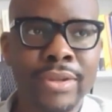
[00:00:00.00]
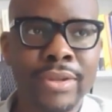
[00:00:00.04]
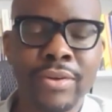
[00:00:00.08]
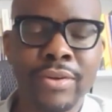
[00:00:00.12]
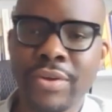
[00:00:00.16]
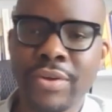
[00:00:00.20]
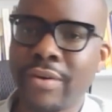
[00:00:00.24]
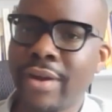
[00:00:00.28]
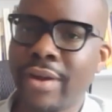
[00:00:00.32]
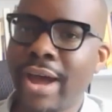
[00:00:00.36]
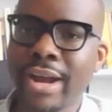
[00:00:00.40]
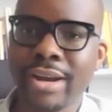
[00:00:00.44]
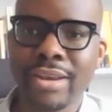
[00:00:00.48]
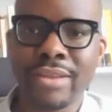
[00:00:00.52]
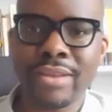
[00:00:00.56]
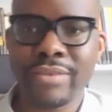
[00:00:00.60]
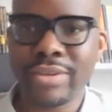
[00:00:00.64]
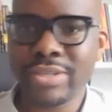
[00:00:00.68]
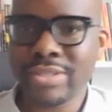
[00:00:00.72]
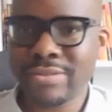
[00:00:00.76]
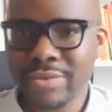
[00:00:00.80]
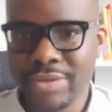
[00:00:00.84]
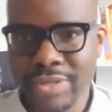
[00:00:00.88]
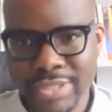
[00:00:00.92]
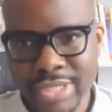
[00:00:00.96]
you know, there are
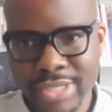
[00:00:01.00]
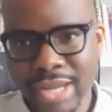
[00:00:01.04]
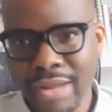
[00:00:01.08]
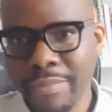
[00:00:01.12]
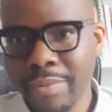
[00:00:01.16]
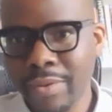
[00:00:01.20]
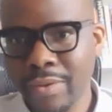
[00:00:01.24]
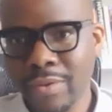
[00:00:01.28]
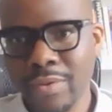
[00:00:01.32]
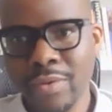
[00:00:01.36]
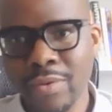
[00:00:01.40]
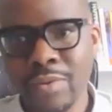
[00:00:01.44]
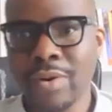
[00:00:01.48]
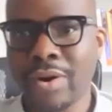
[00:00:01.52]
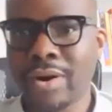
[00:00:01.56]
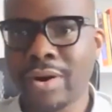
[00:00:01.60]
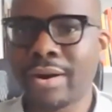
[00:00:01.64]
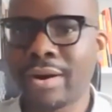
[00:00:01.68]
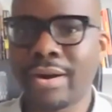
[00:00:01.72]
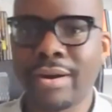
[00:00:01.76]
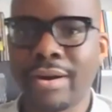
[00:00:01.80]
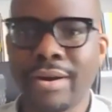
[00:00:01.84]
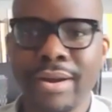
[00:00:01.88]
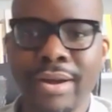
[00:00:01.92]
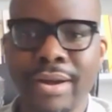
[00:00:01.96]
activists, for example, who
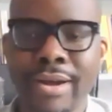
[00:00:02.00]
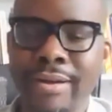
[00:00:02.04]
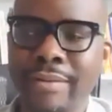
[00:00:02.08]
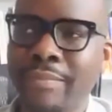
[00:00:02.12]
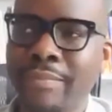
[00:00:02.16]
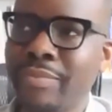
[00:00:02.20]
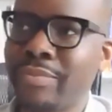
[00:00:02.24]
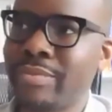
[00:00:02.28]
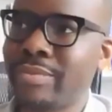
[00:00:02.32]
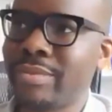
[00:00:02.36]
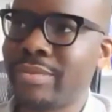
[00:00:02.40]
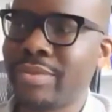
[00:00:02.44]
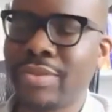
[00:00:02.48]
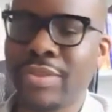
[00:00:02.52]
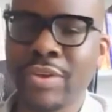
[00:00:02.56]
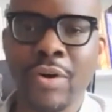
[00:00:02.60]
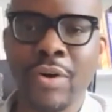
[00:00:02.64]
are um,